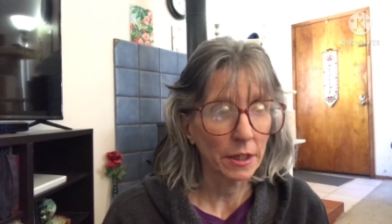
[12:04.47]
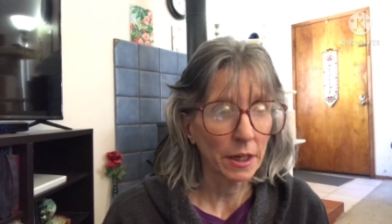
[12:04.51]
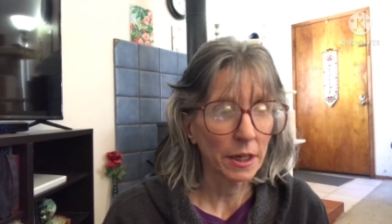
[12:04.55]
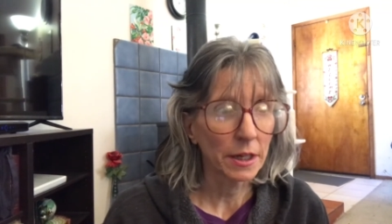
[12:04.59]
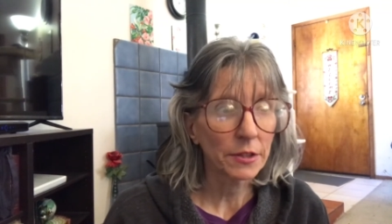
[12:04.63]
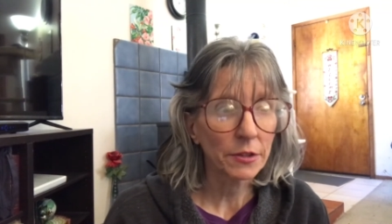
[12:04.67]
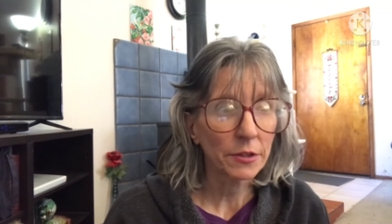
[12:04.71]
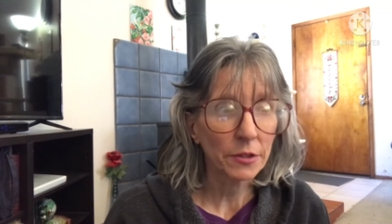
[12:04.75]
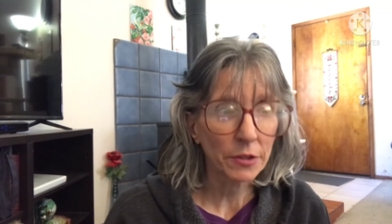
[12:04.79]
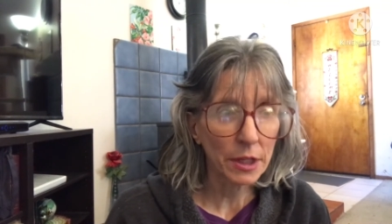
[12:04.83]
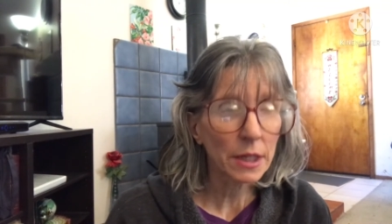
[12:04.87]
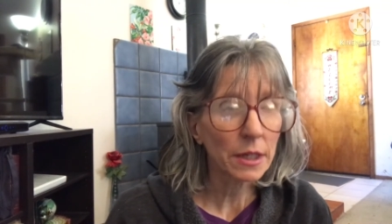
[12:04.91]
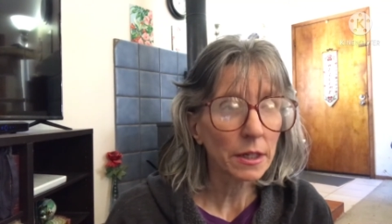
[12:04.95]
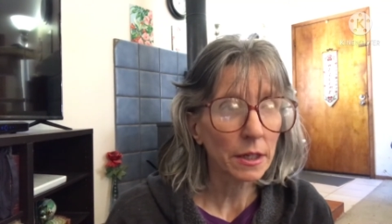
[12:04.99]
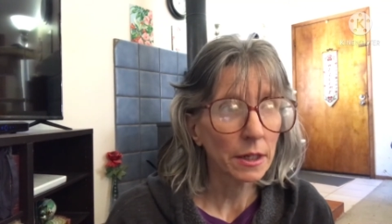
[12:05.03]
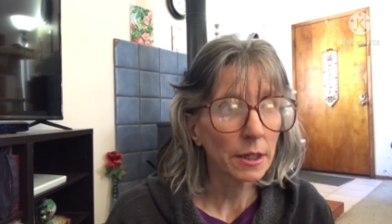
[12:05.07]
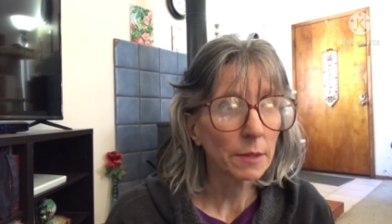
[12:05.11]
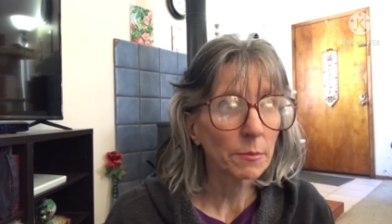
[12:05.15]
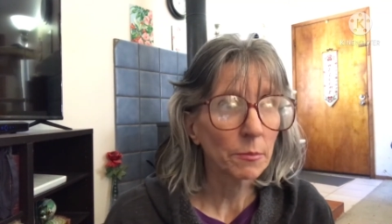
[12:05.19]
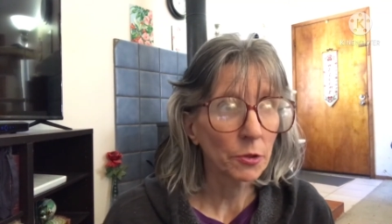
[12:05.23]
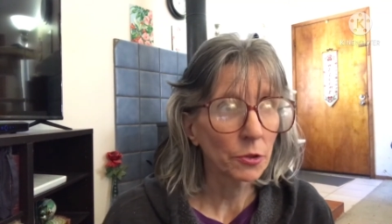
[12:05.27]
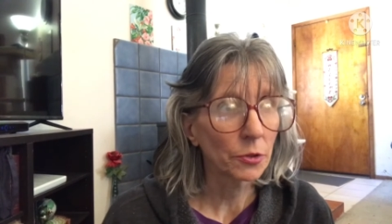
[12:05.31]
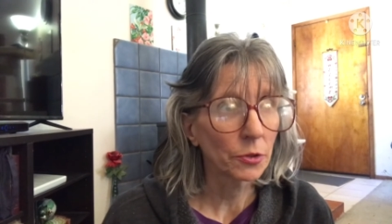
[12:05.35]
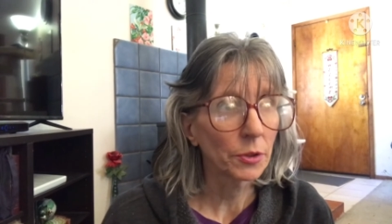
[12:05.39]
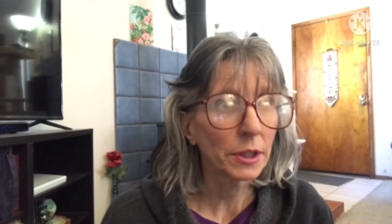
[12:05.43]
I think
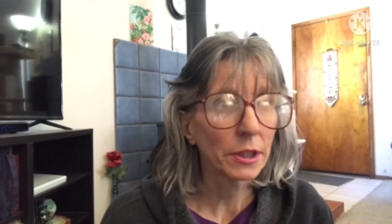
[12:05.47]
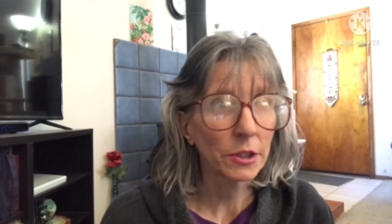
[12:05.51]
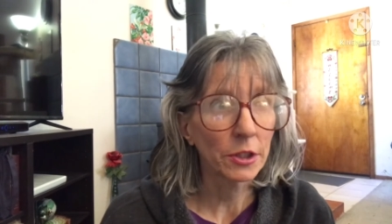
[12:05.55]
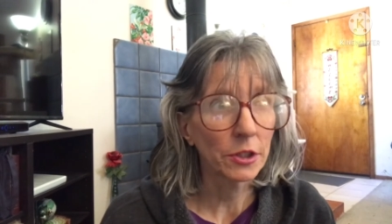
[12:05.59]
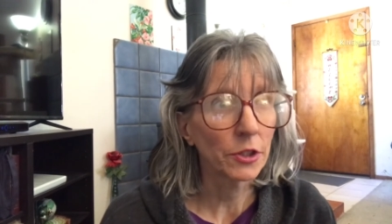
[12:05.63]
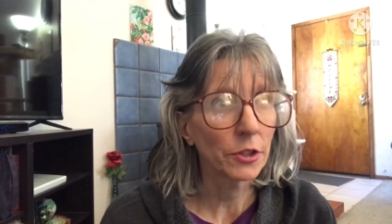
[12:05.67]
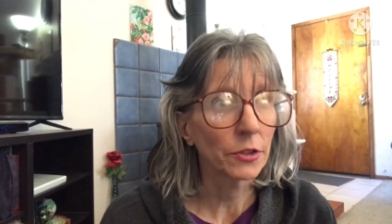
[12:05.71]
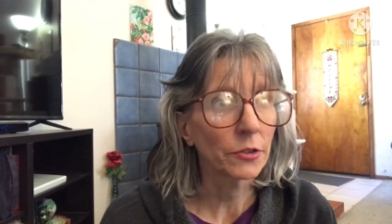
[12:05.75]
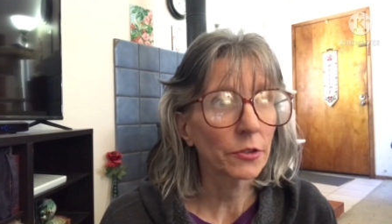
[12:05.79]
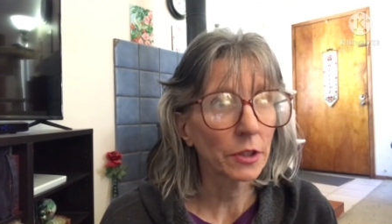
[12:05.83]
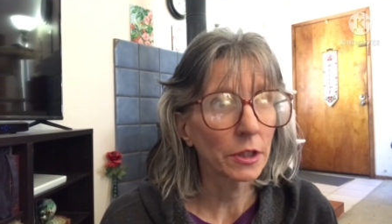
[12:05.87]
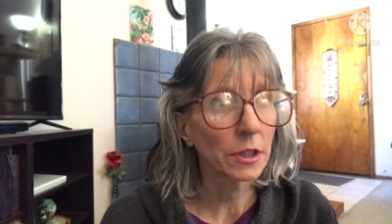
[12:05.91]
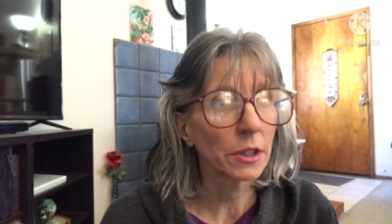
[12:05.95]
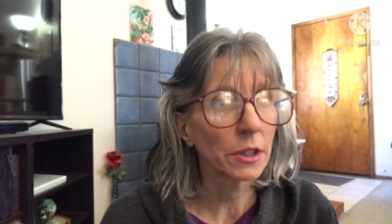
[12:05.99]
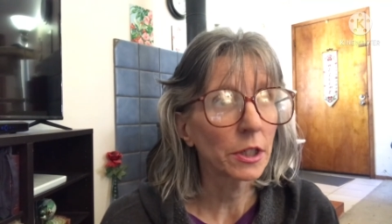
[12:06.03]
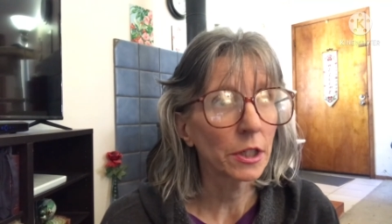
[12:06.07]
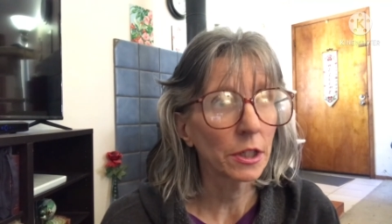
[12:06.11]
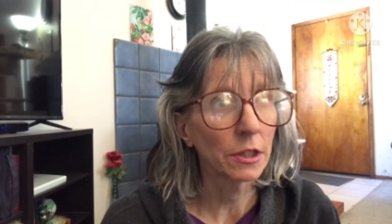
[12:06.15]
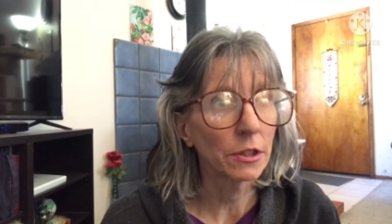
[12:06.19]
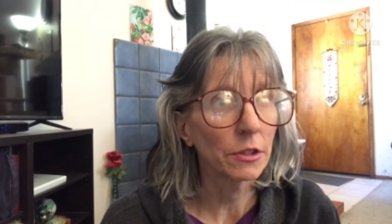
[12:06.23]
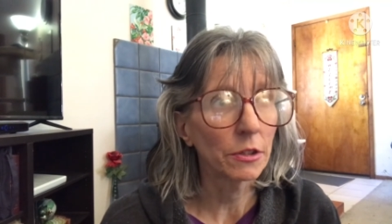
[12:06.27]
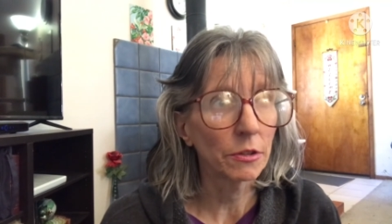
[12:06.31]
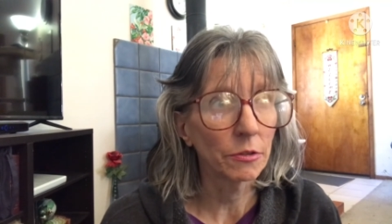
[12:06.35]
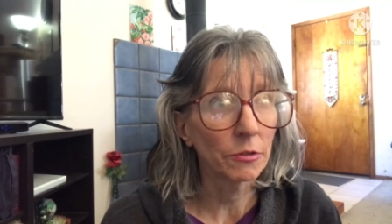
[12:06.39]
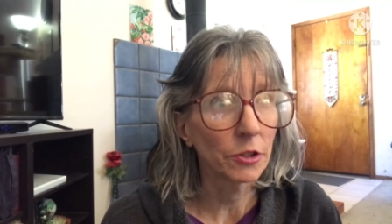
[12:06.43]
I'm going to just
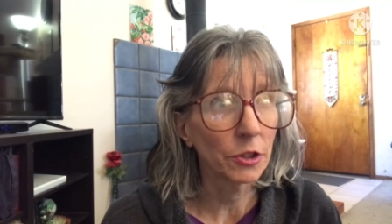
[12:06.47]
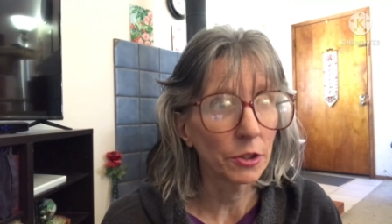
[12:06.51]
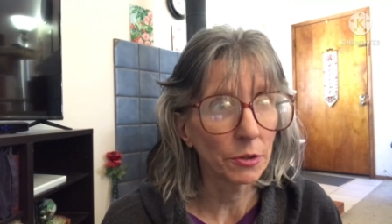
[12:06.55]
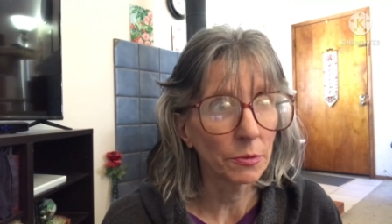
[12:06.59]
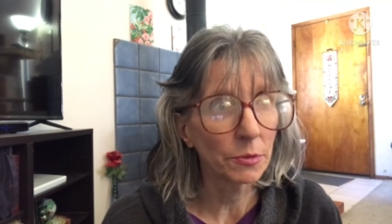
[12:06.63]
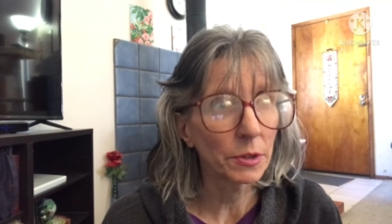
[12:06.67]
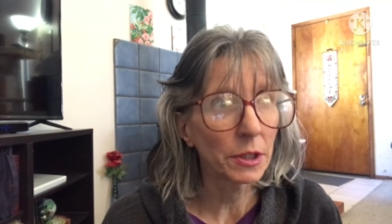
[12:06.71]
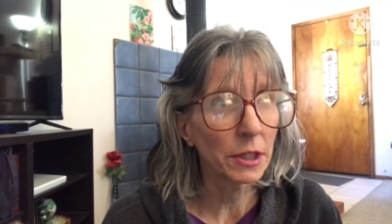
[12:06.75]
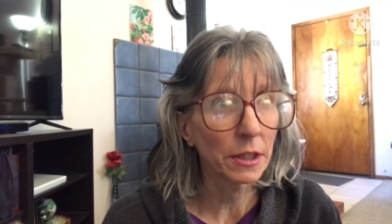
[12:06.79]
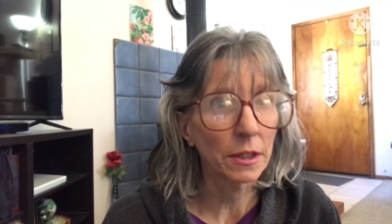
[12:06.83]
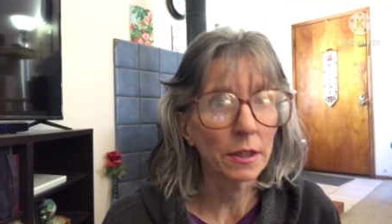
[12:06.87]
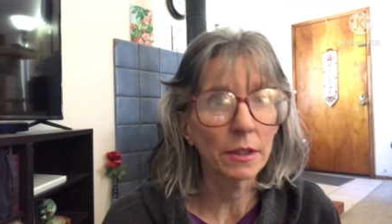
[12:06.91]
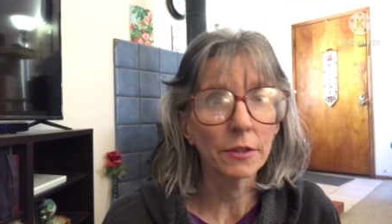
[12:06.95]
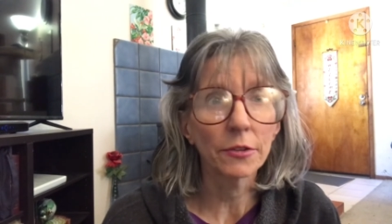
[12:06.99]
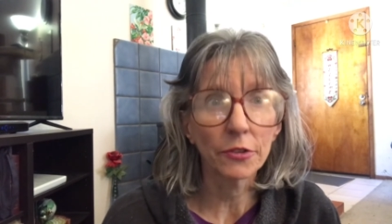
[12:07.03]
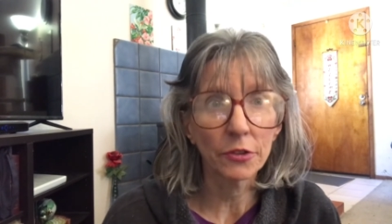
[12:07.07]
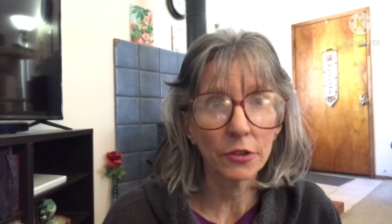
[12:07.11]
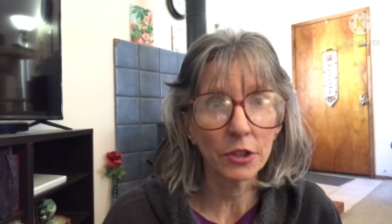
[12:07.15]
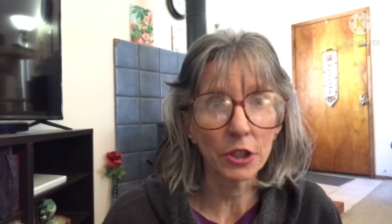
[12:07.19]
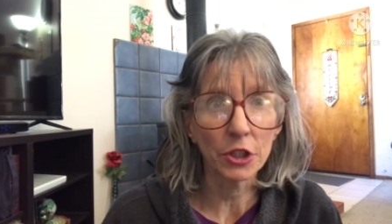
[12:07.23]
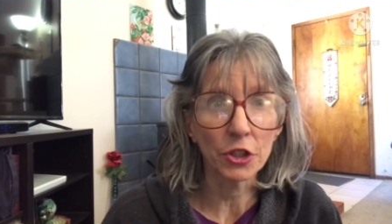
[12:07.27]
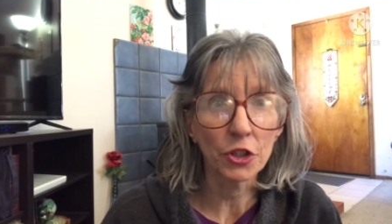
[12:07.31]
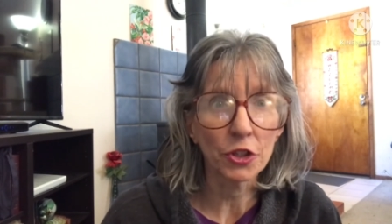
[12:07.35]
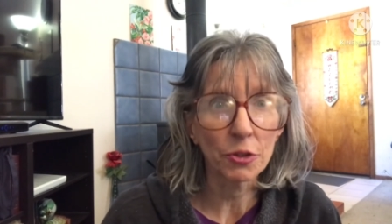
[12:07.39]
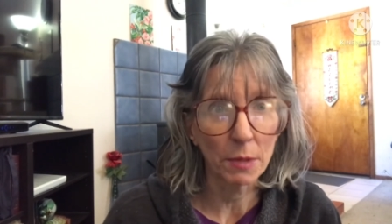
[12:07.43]
continue doing a
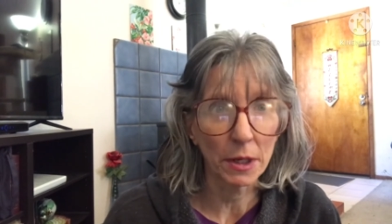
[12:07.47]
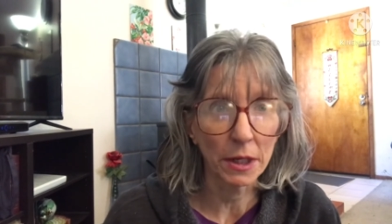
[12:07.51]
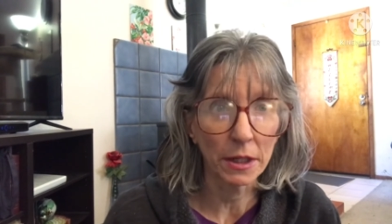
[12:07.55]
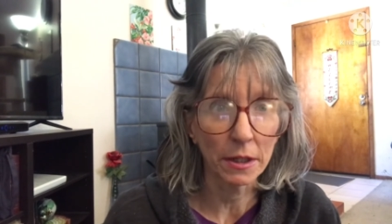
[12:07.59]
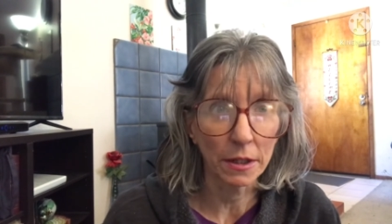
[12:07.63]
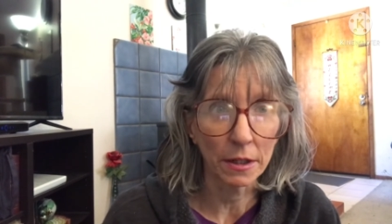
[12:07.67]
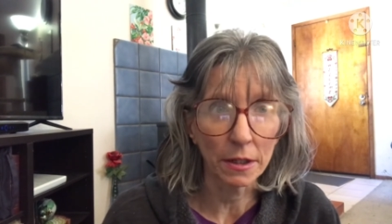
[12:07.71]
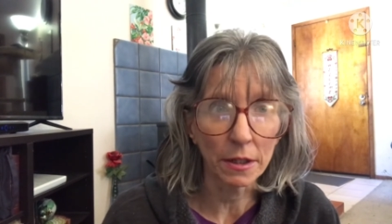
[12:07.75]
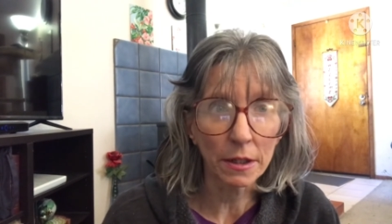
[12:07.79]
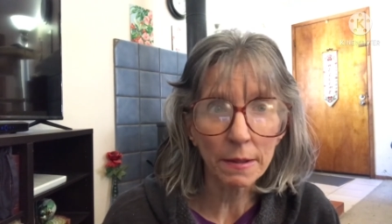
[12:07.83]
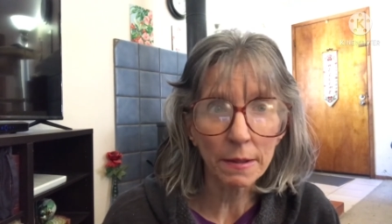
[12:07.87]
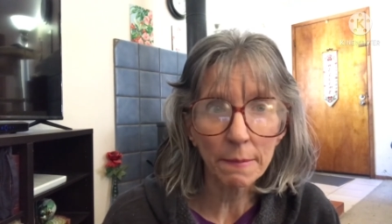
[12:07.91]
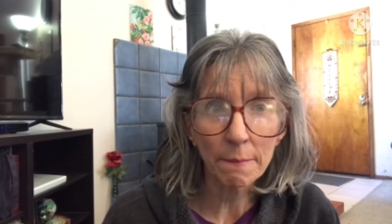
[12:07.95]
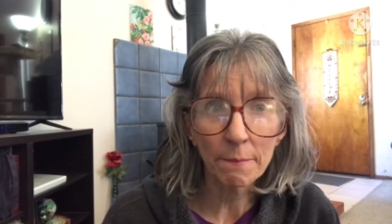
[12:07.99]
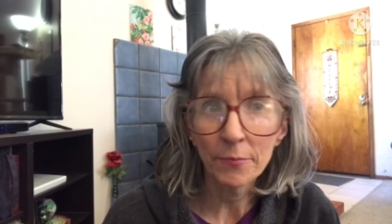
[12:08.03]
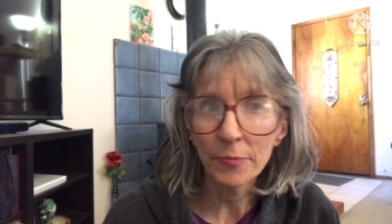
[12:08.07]
Stitch-Maynia.